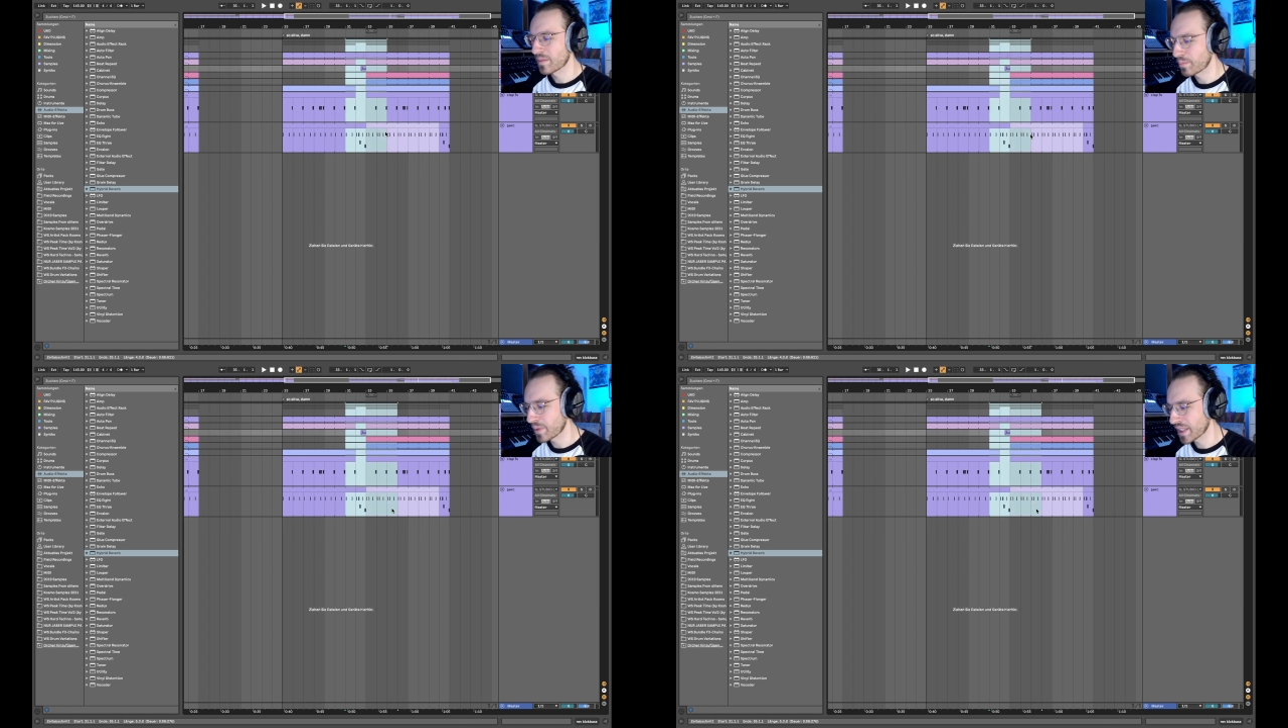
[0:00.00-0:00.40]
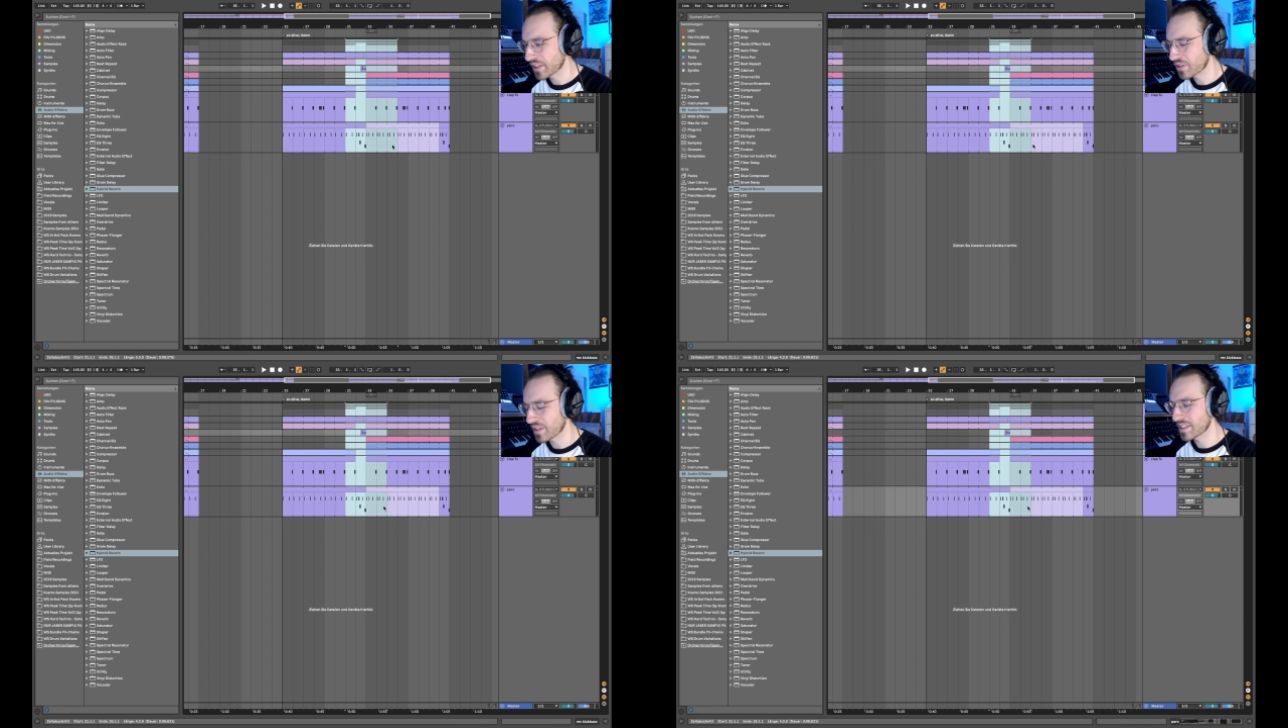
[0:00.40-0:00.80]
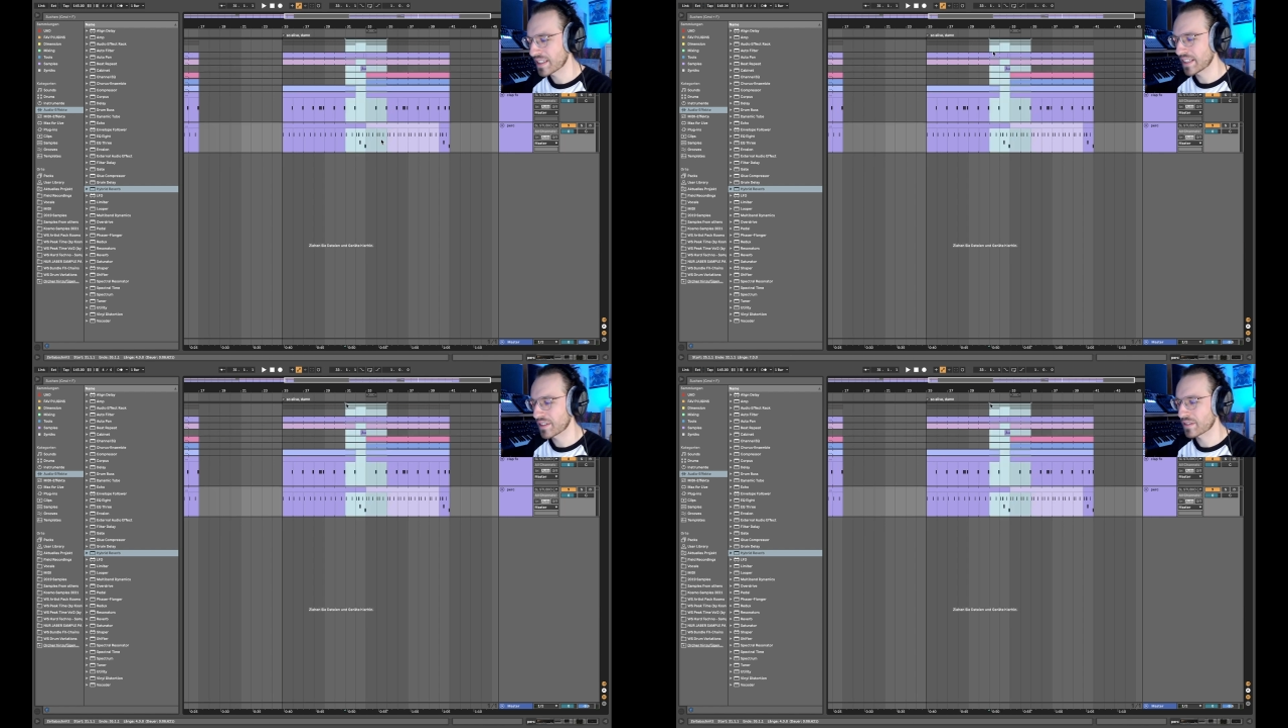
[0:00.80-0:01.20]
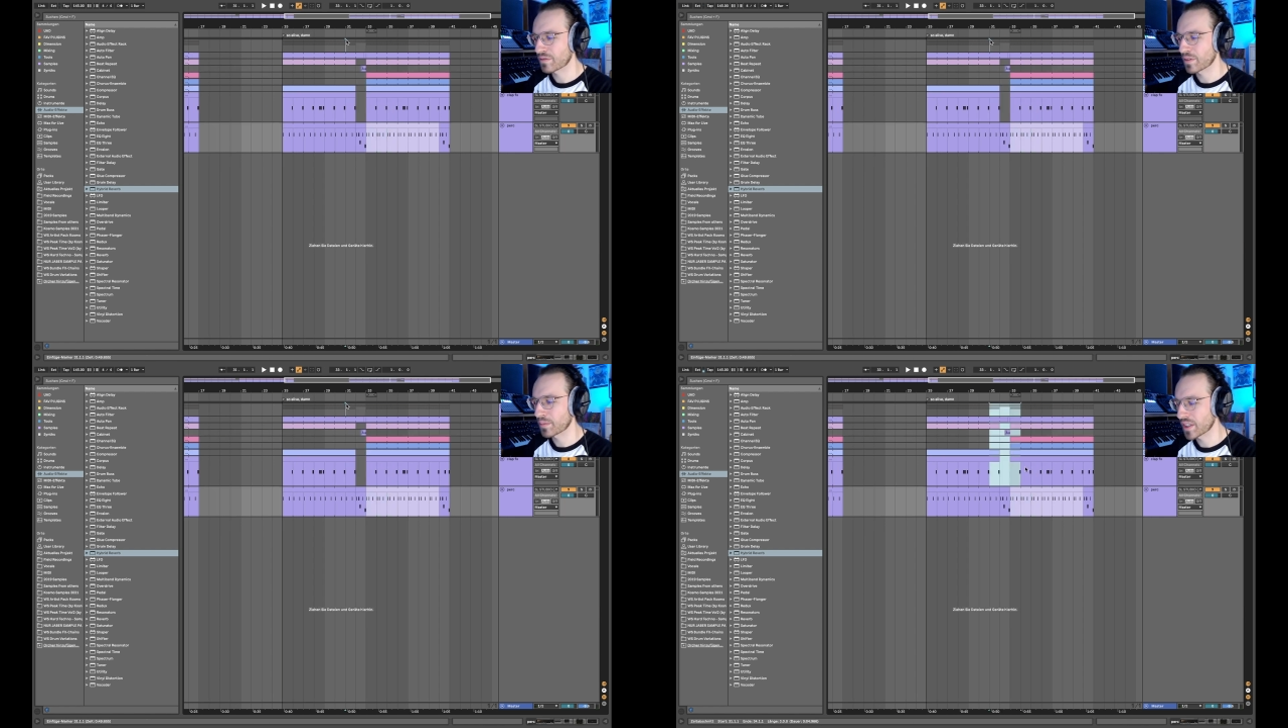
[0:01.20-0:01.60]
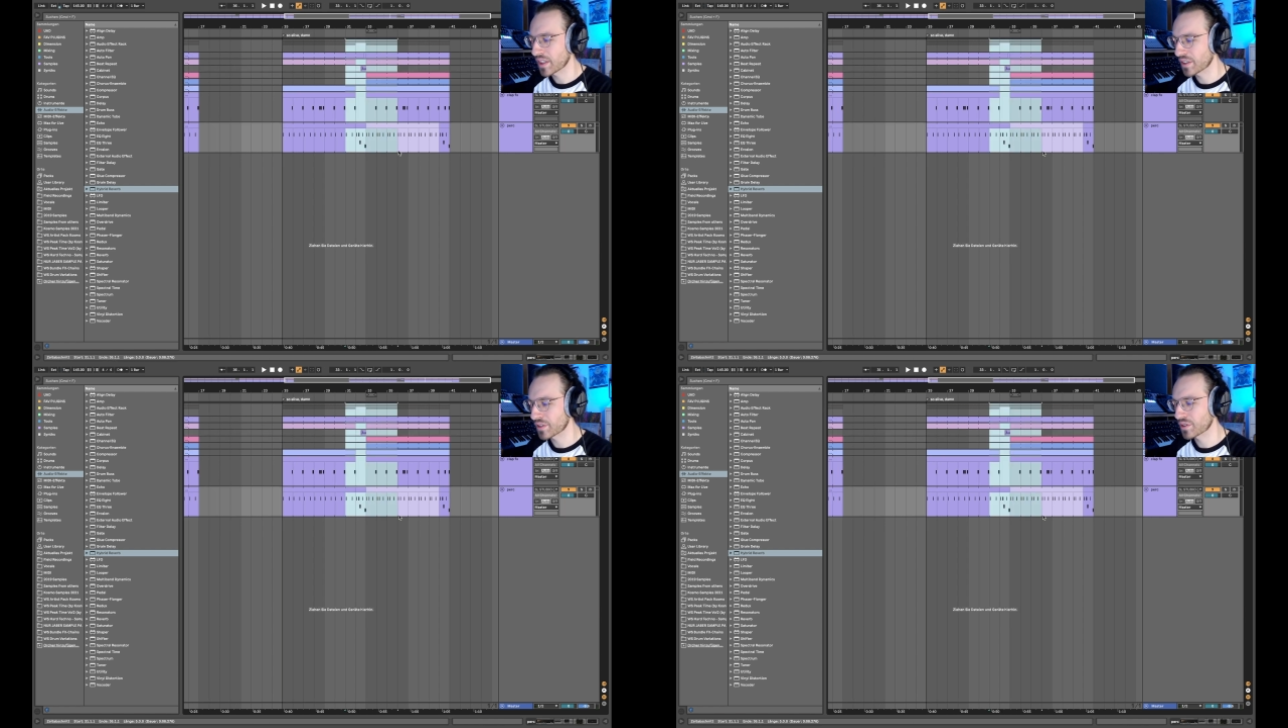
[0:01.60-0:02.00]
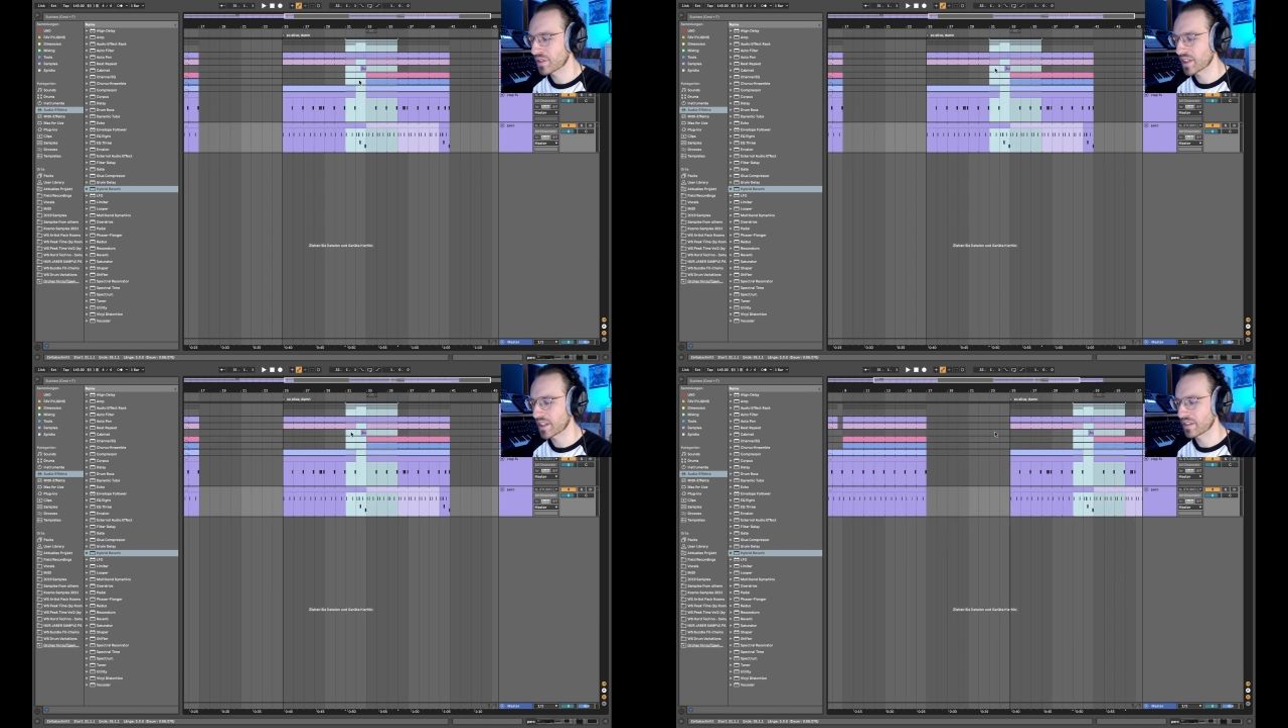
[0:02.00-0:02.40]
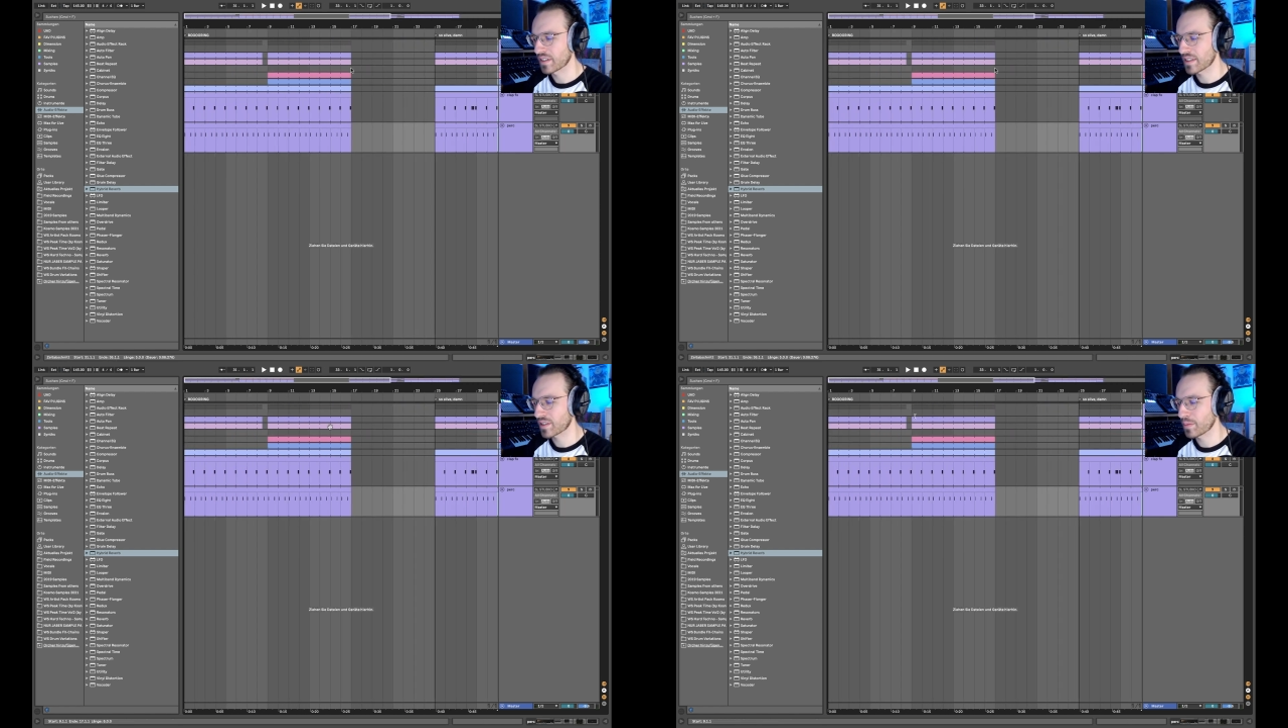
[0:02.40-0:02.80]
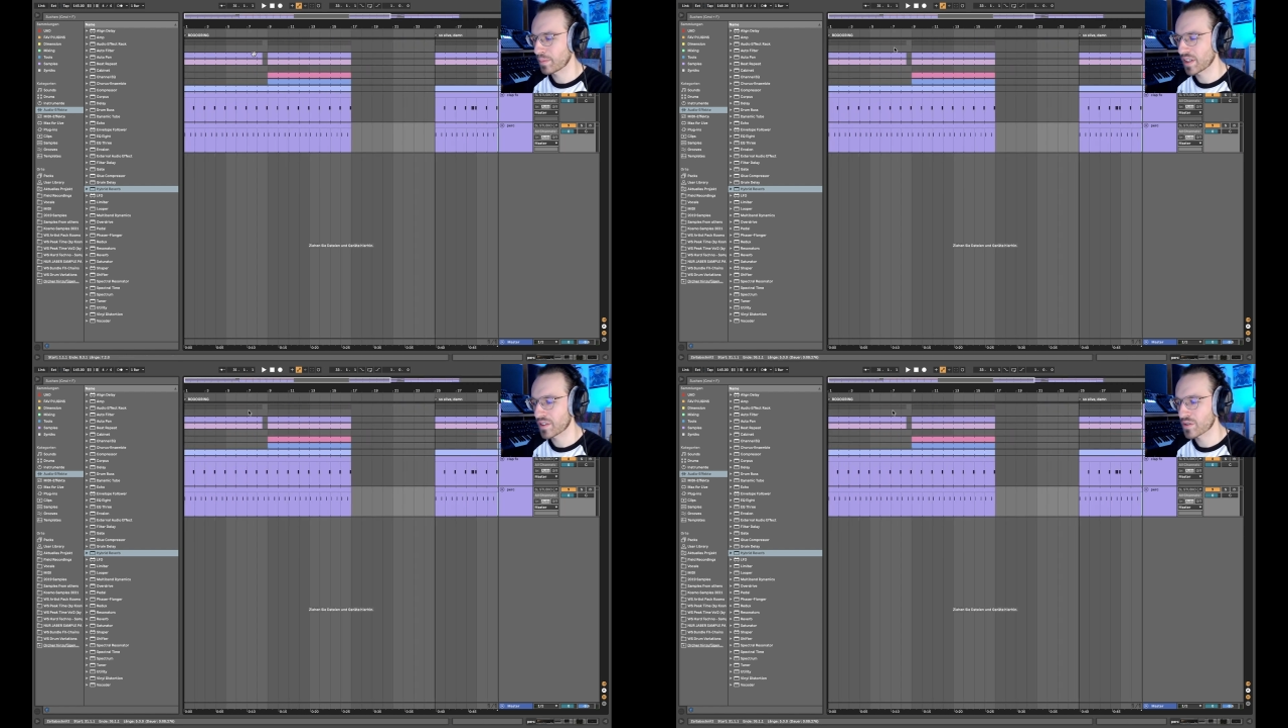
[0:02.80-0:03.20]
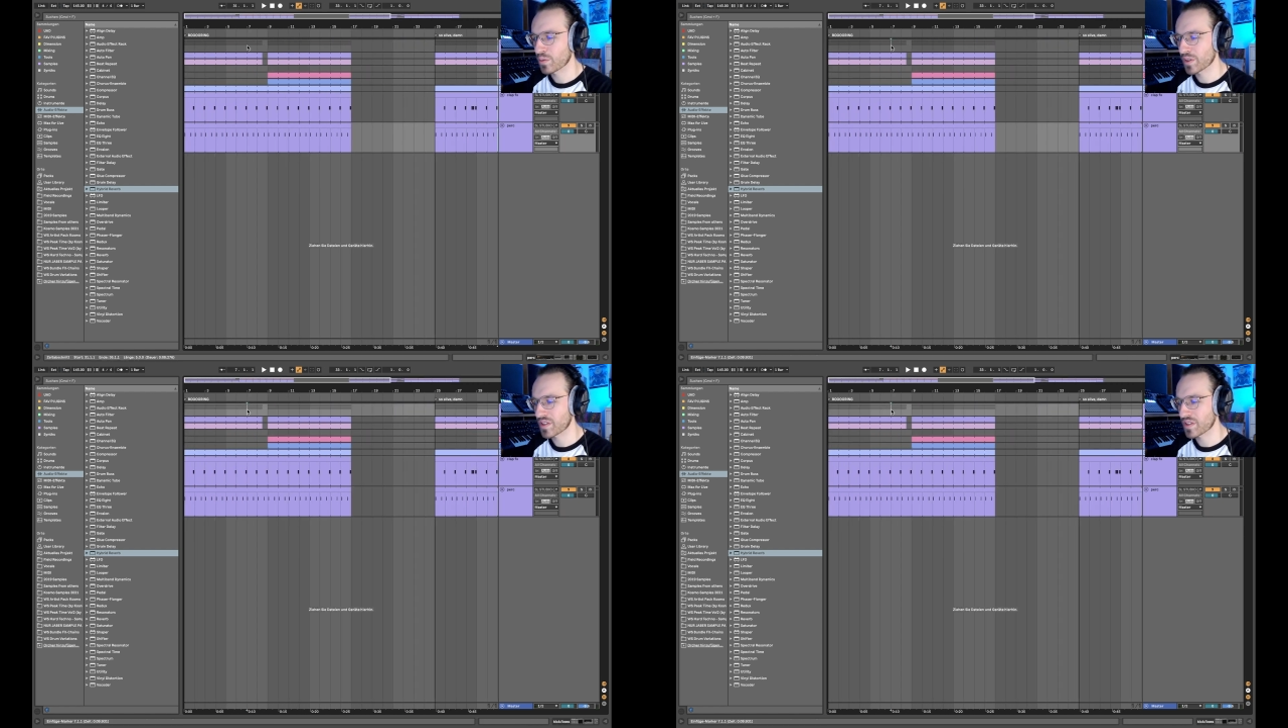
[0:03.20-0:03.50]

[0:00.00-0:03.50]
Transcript: being translated from here to there. Let's compare this once